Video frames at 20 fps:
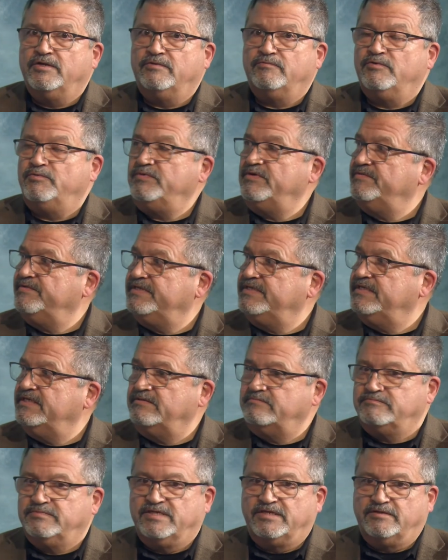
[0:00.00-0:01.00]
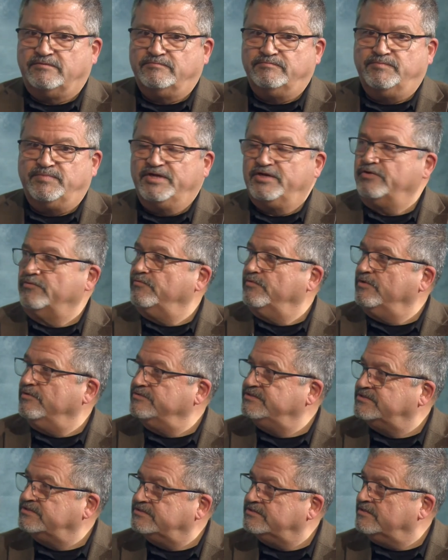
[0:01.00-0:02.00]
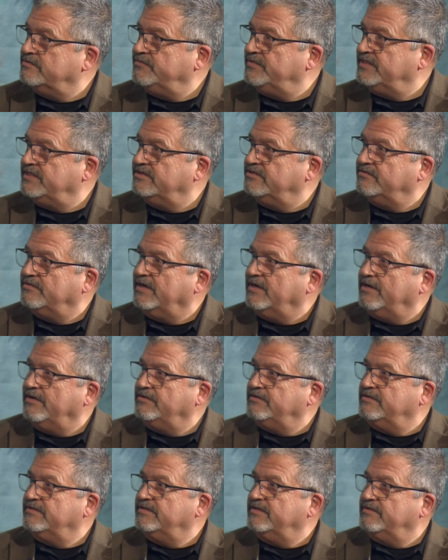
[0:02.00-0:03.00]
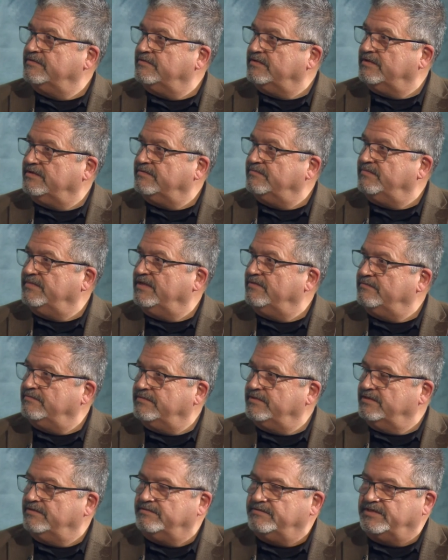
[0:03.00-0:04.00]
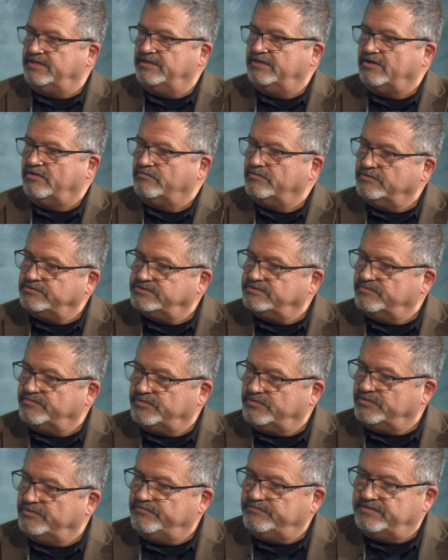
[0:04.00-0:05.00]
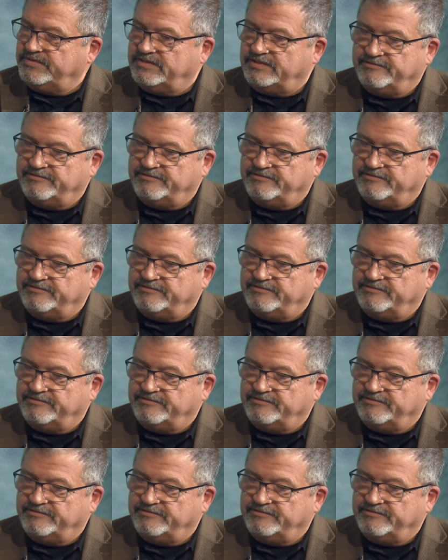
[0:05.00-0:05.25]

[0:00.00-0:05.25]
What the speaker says: we'll be able to get better roads to, we can drive, and get our roads improved.